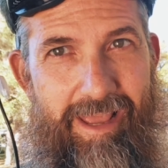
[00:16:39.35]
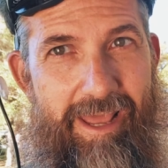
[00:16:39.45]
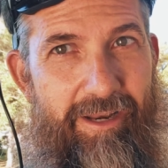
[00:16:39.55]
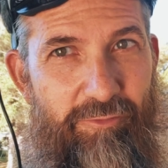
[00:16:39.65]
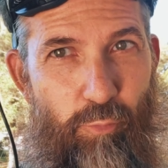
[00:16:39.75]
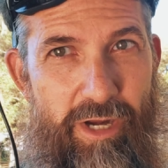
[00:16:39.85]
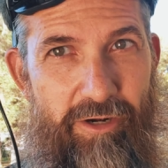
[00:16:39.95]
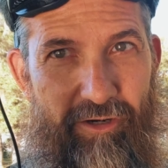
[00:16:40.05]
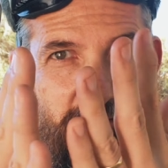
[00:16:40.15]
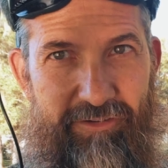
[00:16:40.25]
I know it's
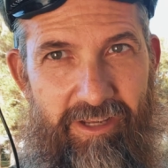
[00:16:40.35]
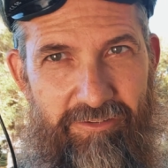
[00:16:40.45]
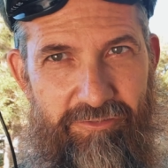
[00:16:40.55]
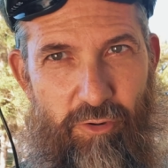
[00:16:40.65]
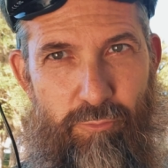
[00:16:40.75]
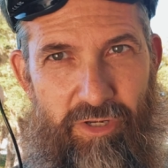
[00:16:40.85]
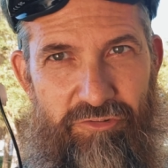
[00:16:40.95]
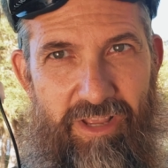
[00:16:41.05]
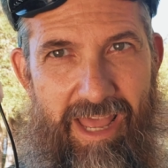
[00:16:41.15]
weird because it's got so much,